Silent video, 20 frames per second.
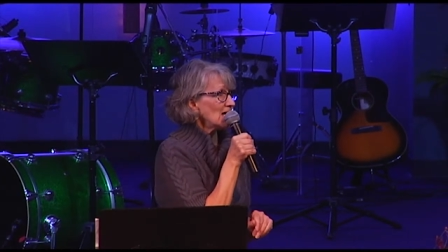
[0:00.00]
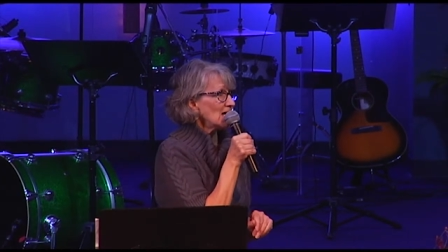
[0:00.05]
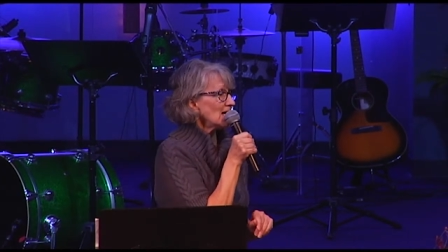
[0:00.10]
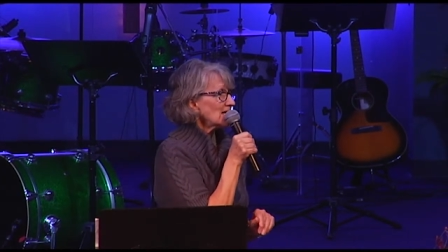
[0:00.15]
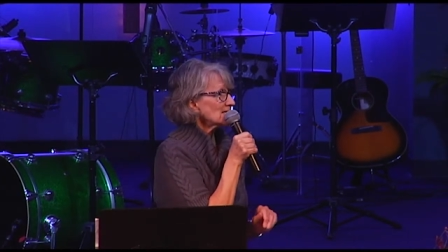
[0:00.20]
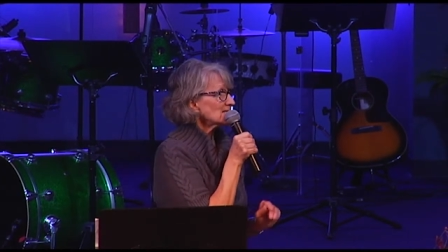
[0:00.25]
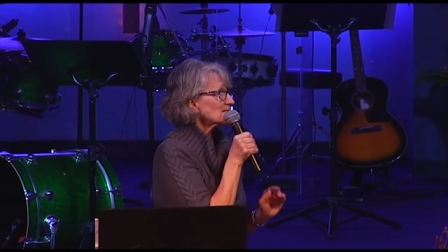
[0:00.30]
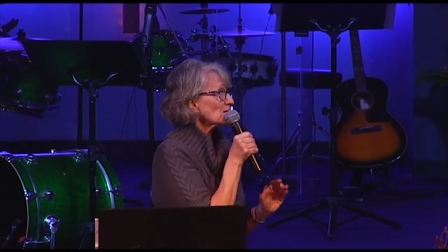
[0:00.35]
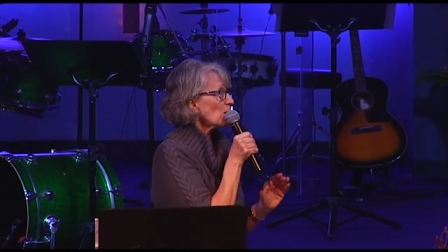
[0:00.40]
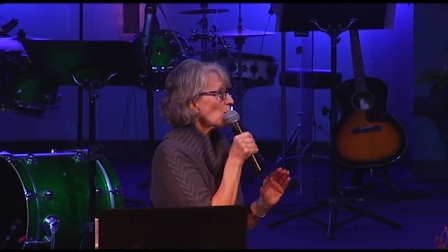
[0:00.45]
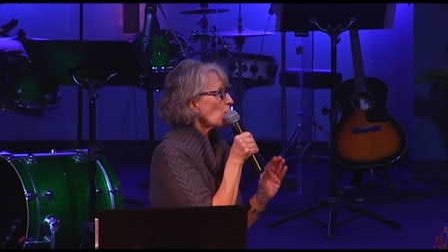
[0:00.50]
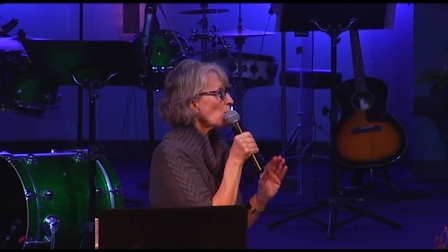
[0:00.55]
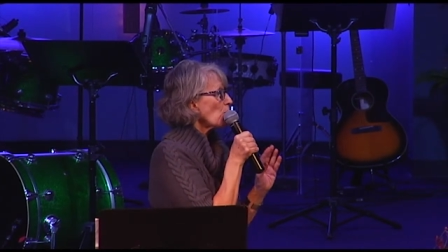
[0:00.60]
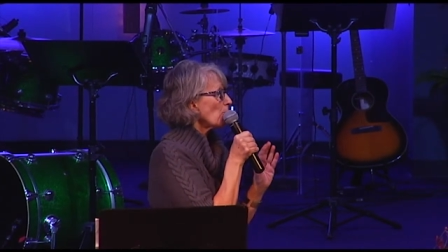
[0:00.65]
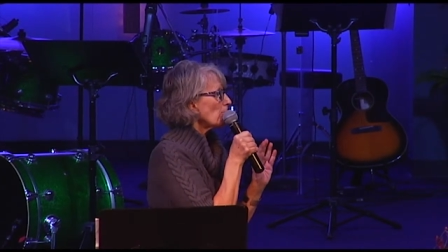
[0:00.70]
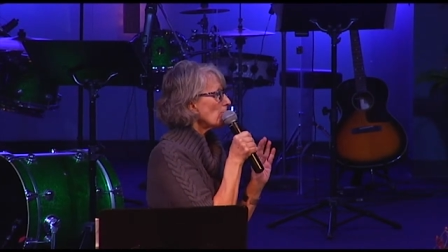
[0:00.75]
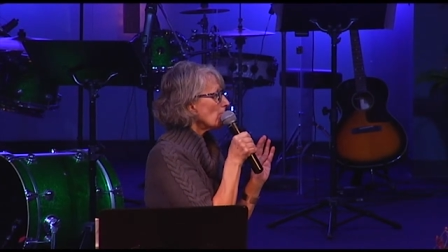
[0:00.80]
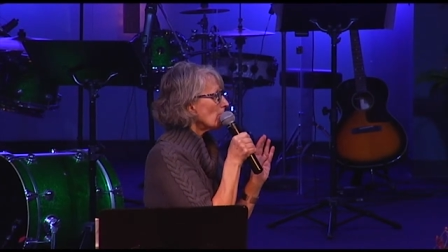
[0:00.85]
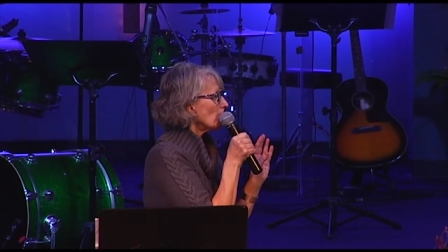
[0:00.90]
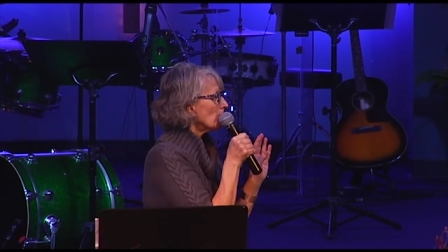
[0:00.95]
And
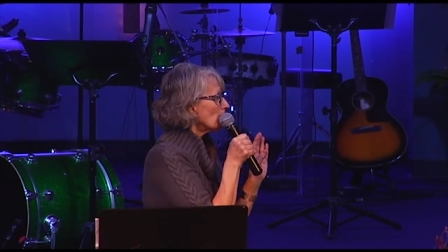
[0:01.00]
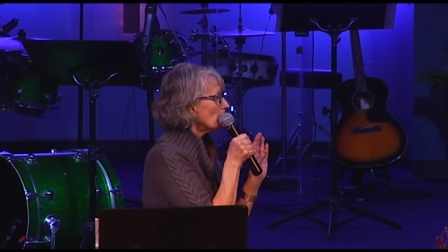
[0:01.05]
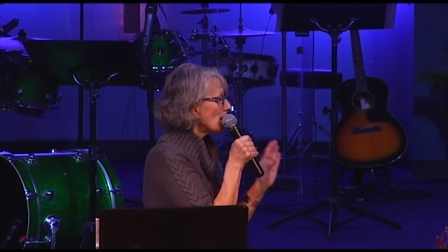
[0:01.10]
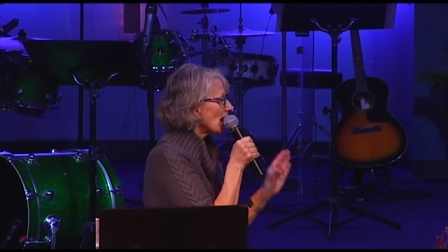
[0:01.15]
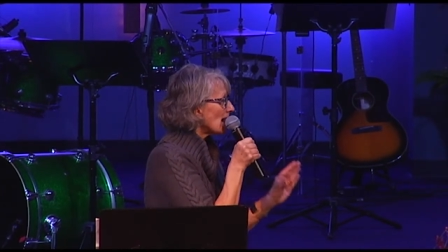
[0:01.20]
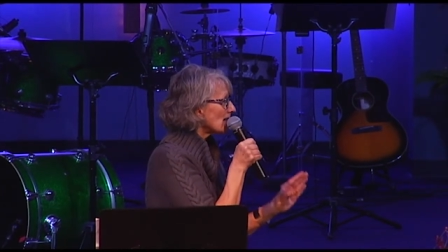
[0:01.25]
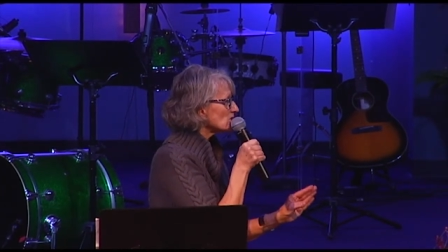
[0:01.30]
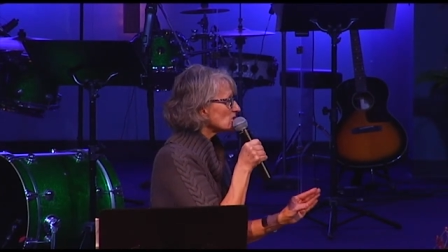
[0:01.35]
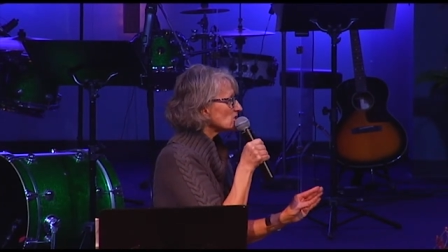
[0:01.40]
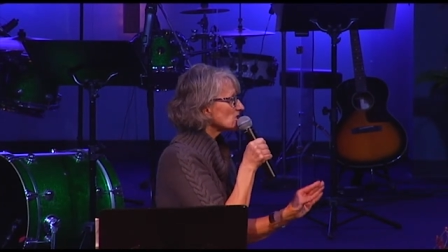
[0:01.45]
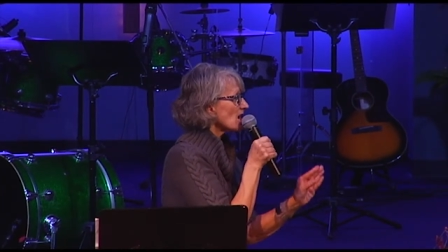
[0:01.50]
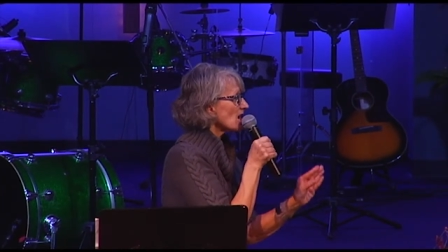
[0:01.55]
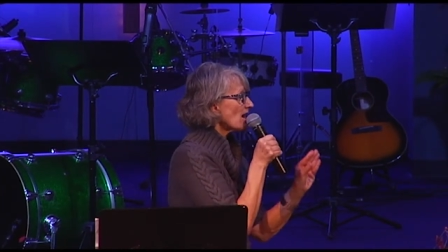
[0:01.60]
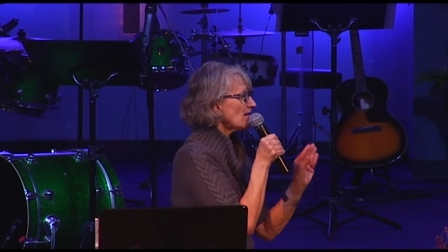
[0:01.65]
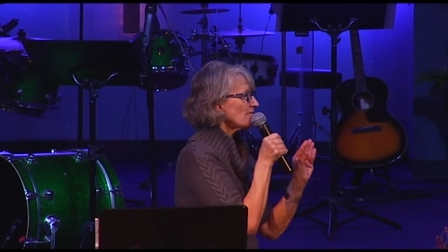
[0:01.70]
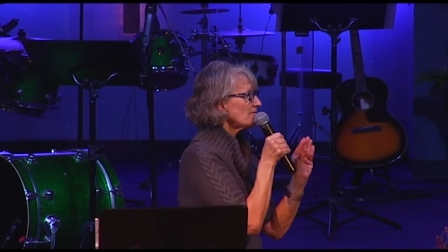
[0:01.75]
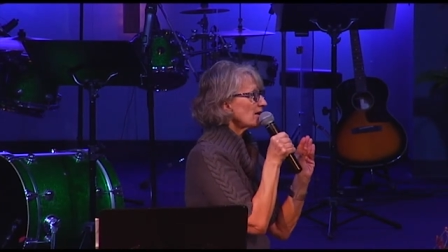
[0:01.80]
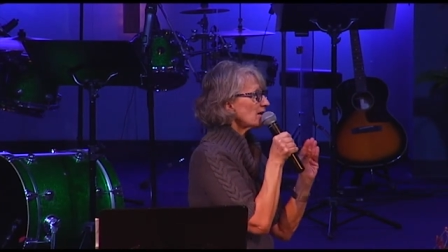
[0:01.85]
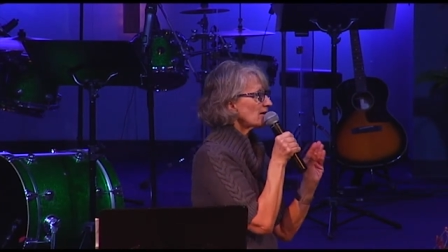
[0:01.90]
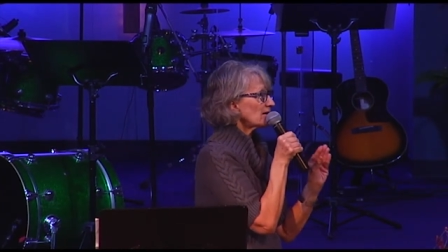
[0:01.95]
so much
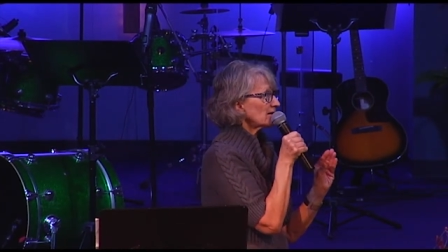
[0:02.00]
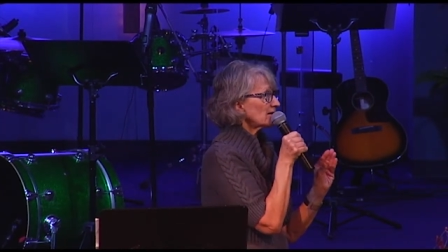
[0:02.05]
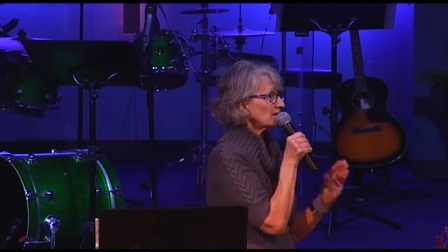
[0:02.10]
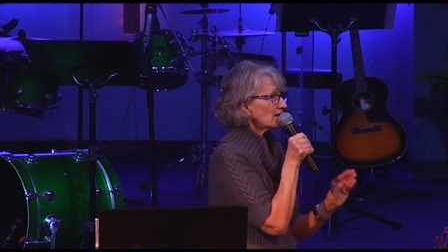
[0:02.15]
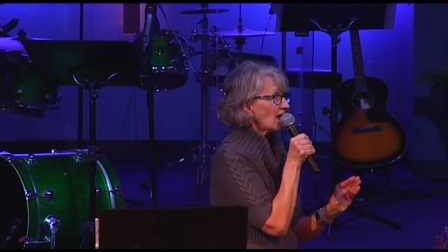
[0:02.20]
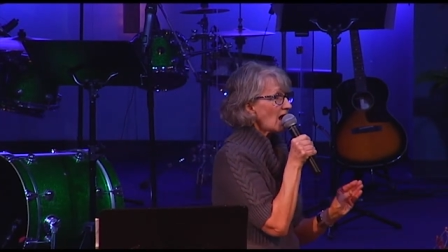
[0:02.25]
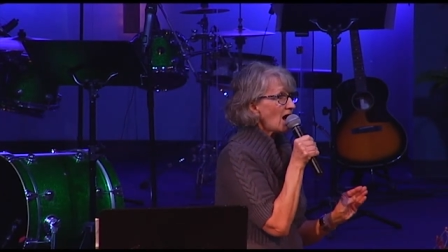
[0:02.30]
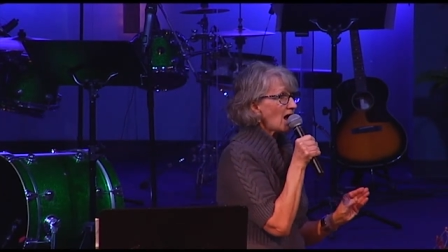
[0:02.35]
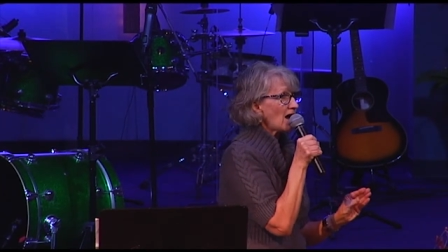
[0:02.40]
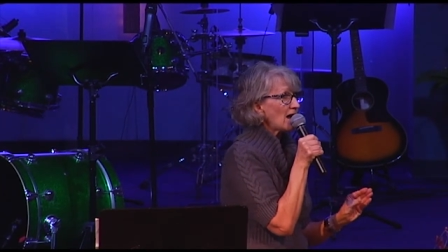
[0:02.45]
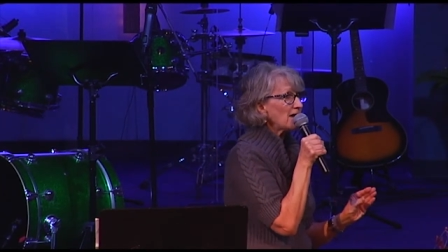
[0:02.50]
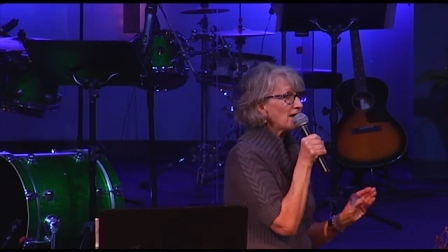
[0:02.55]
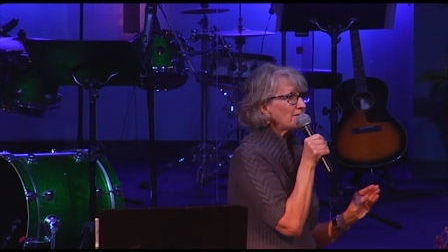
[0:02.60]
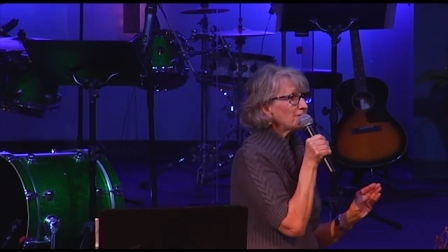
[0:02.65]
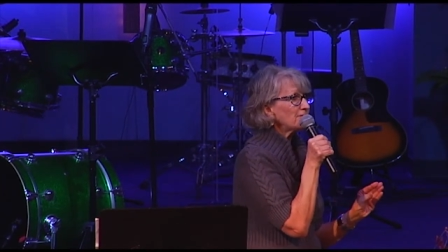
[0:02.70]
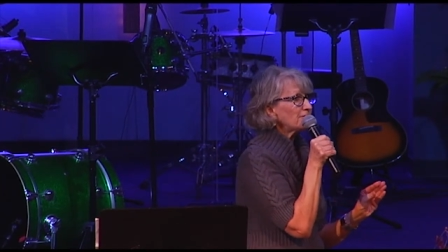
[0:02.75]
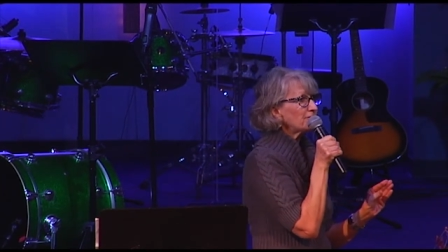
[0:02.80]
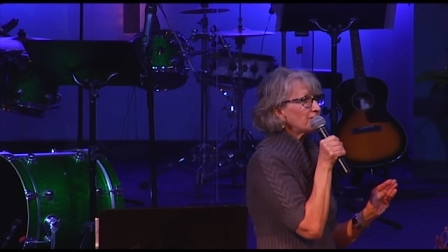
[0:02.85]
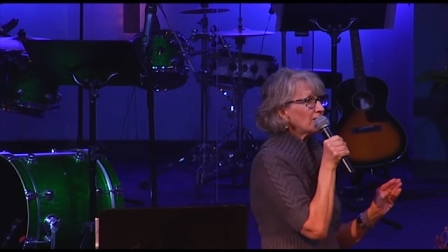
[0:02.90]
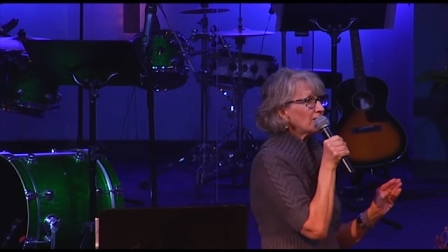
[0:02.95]
of their lives